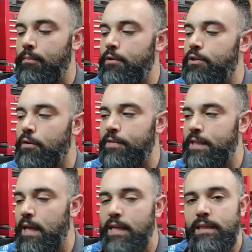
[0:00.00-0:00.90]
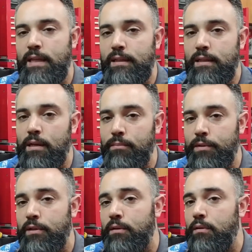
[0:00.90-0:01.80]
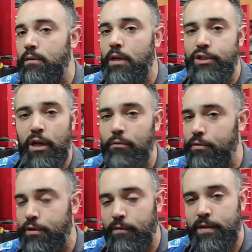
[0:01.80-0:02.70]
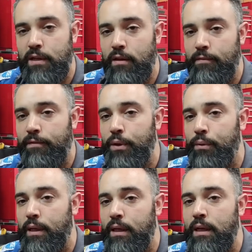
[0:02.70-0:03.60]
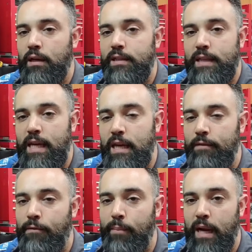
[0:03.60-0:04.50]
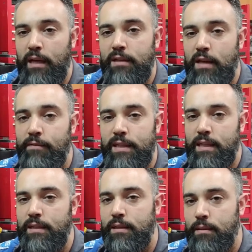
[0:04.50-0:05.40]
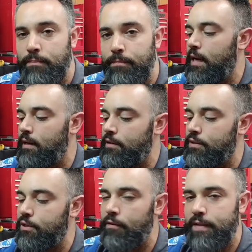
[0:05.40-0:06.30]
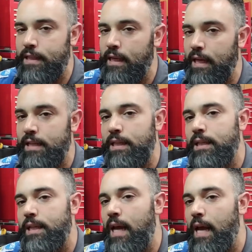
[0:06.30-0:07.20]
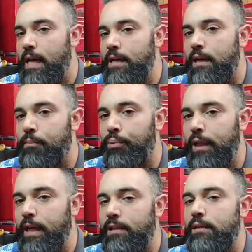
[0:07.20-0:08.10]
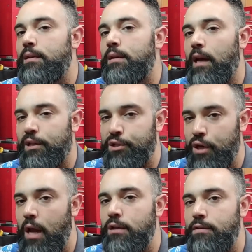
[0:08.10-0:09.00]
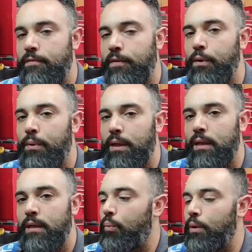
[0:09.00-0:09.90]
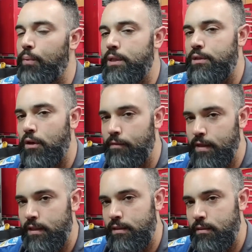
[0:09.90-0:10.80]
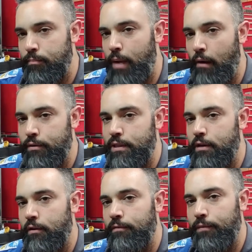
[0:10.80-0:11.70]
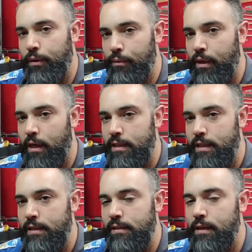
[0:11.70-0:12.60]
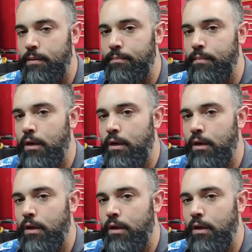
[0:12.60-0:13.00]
Servicing these systems, a general service on the fluid, is key for maintenance of the system. And servicing isn't a complete exchange of fluid. When we service power steering fluid on a system,